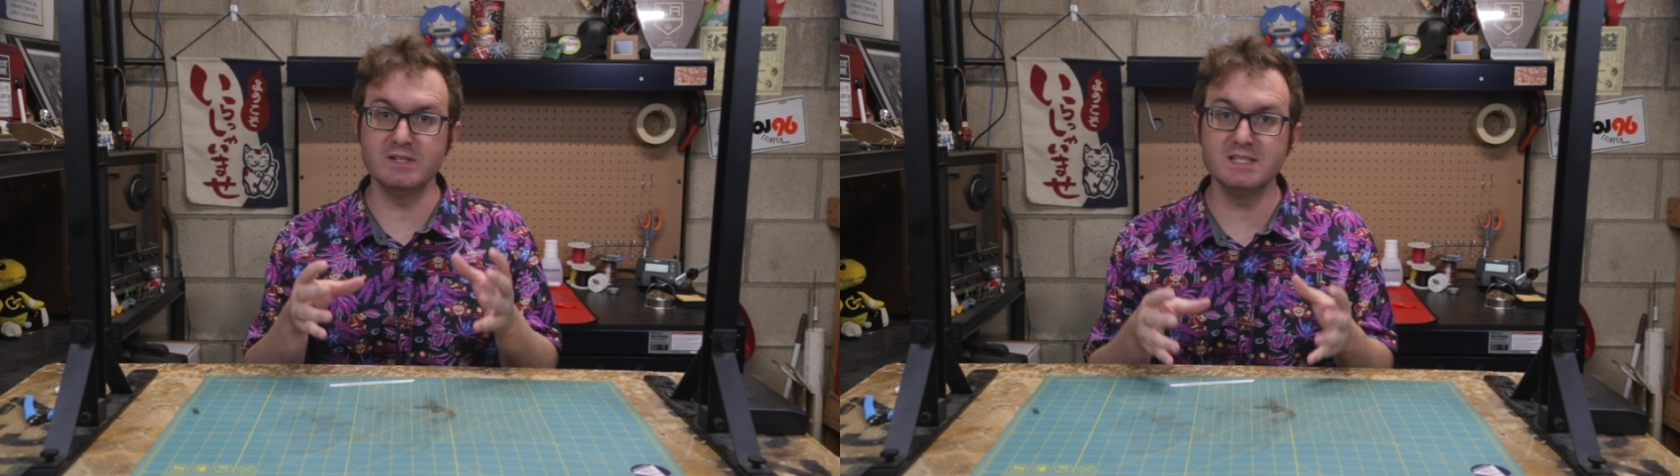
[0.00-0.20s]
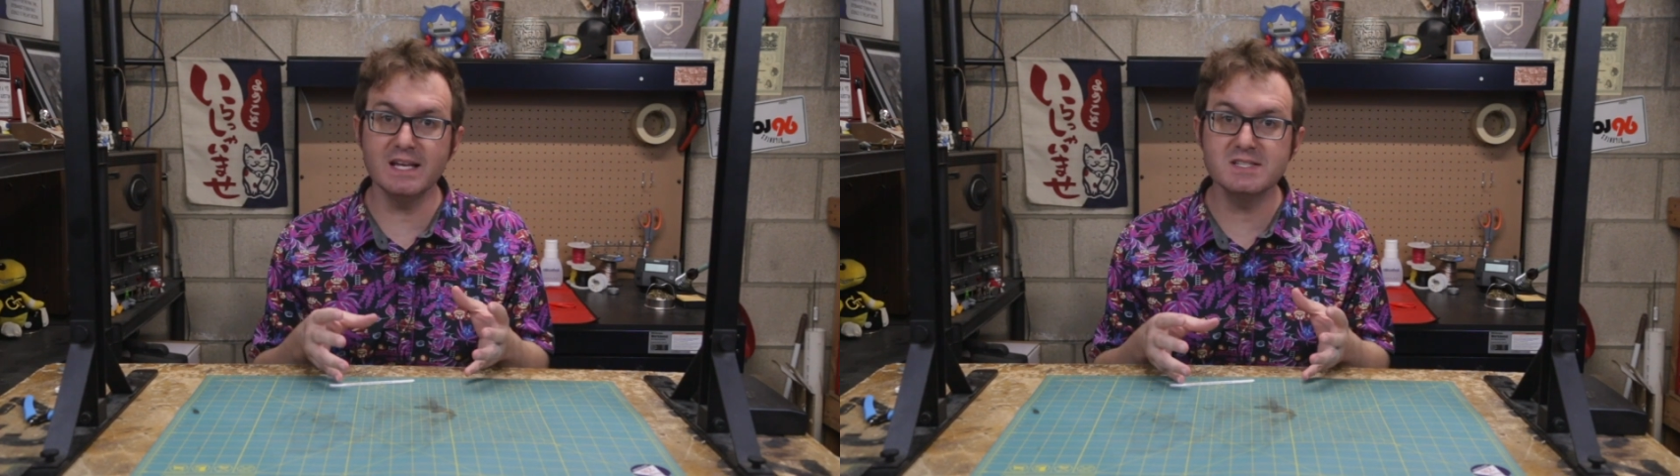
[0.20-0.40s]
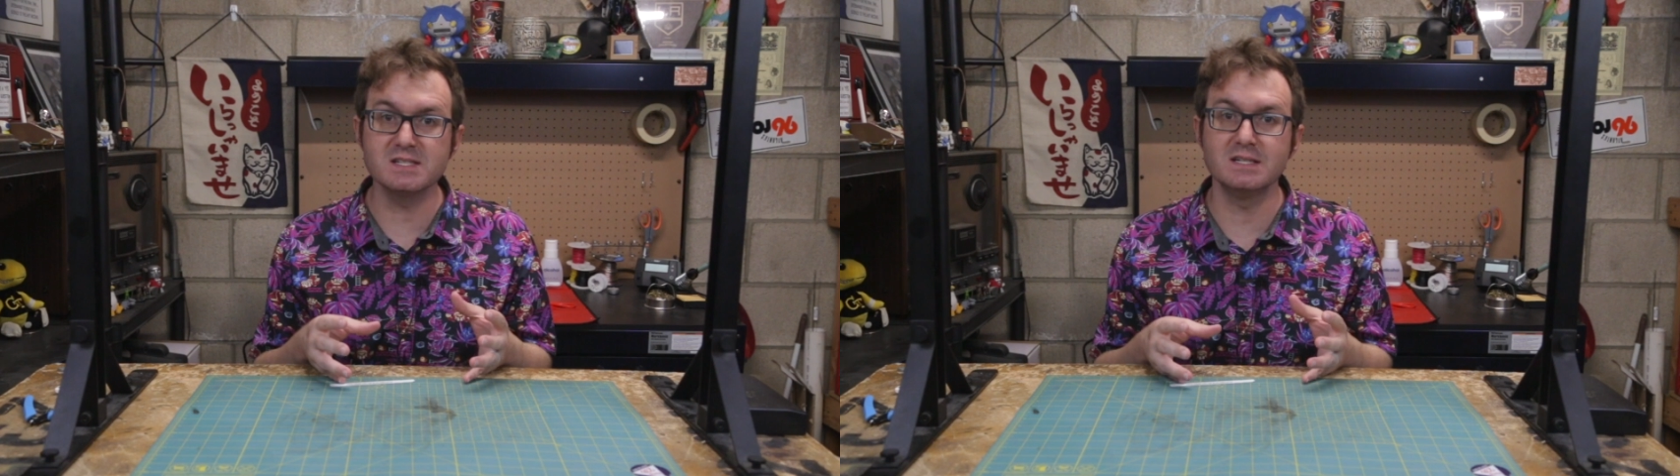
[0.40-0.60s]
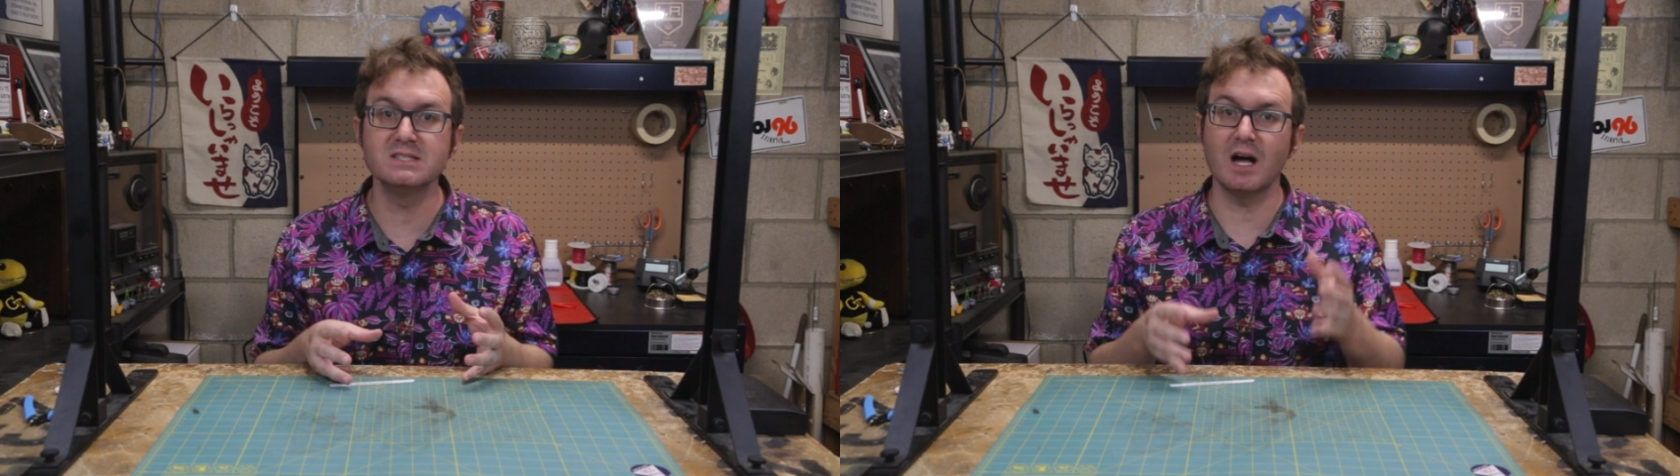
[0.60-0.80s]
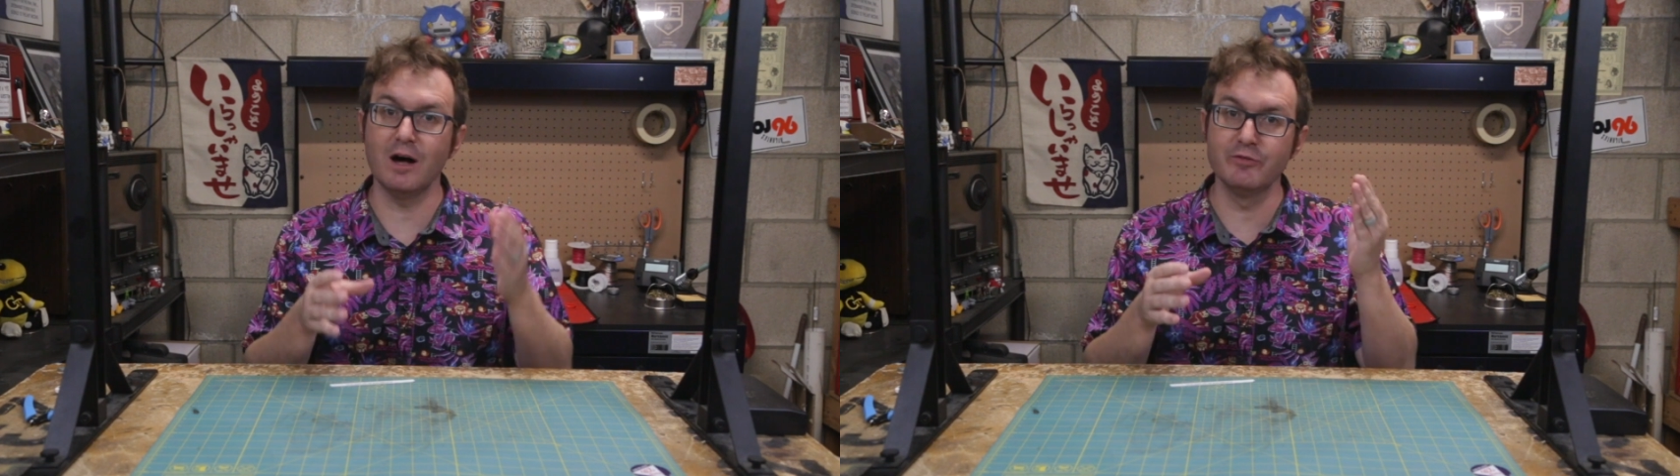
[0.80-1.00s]

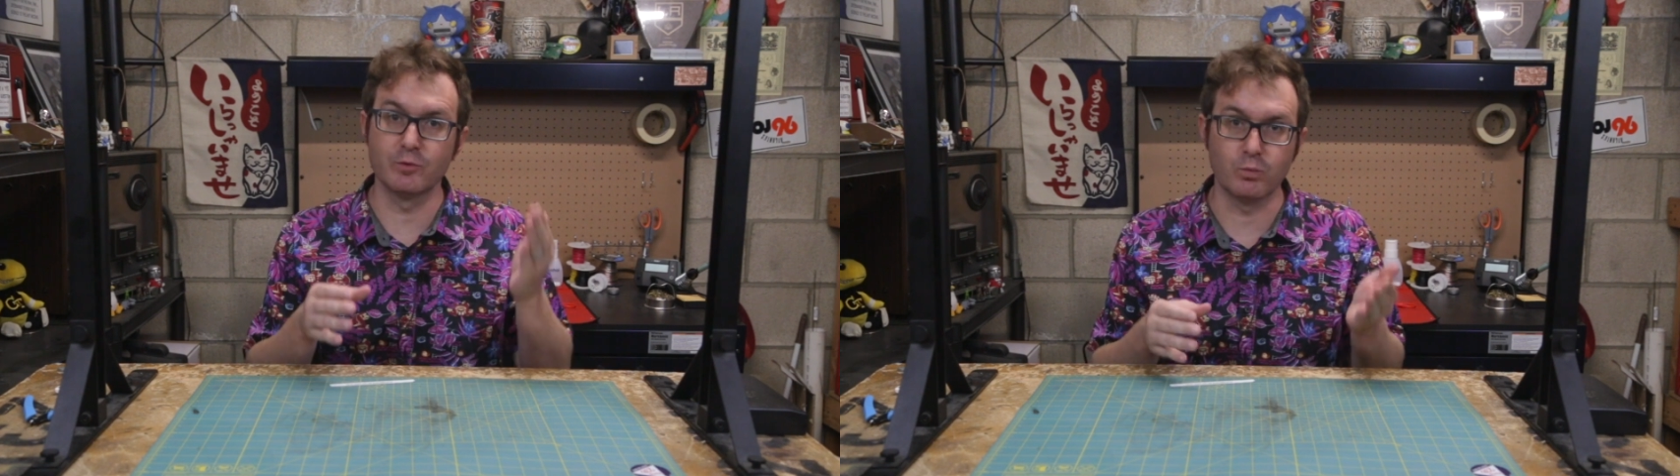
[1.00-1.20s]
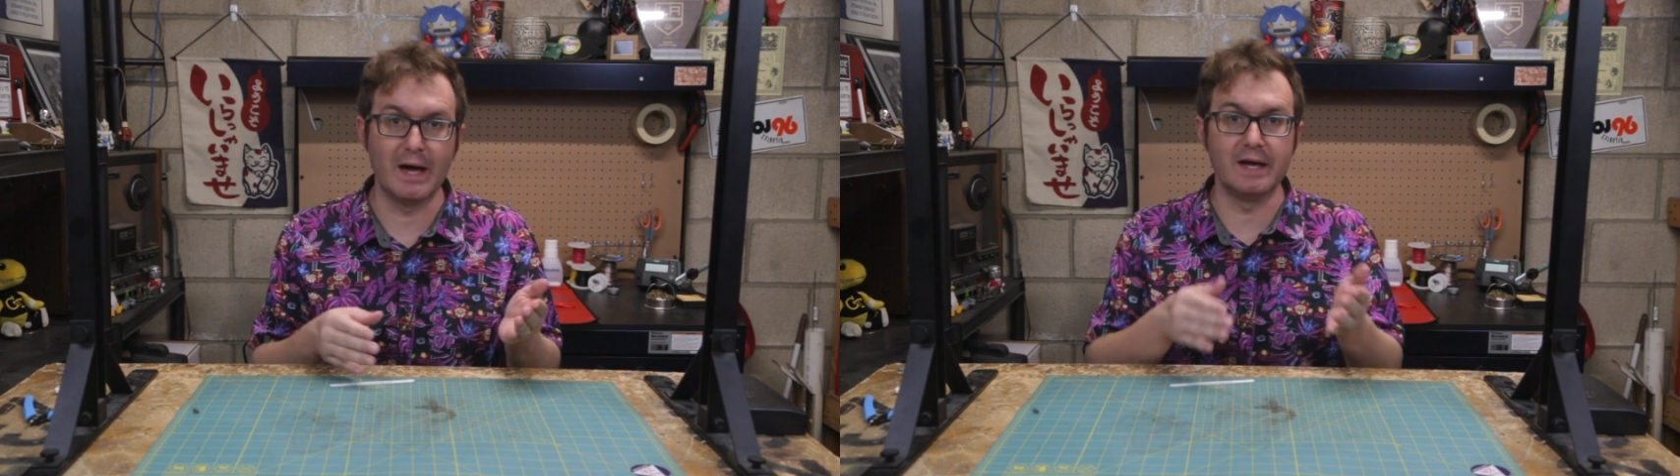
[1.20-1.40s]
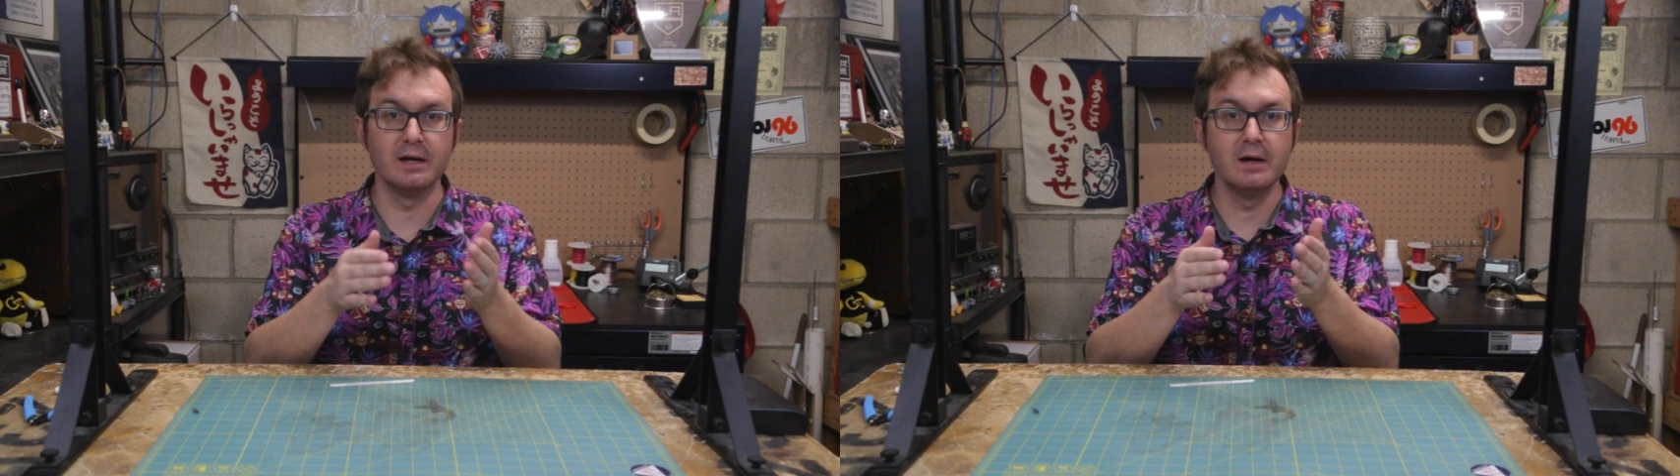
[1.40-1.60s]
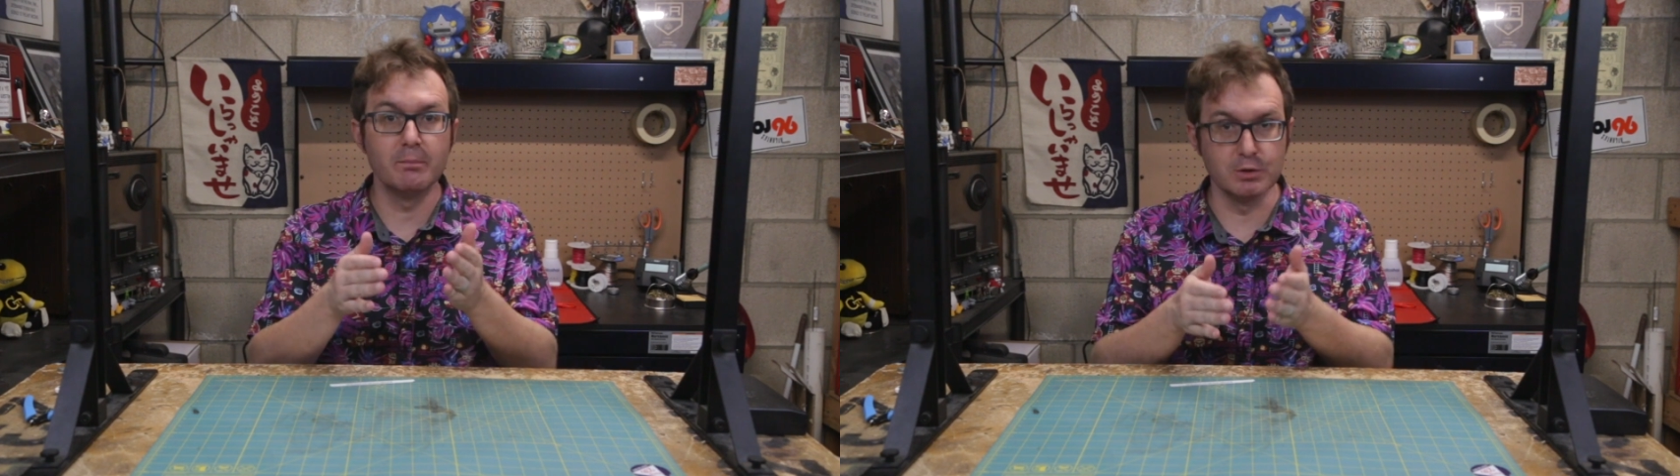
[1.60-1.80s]
intensities of the red,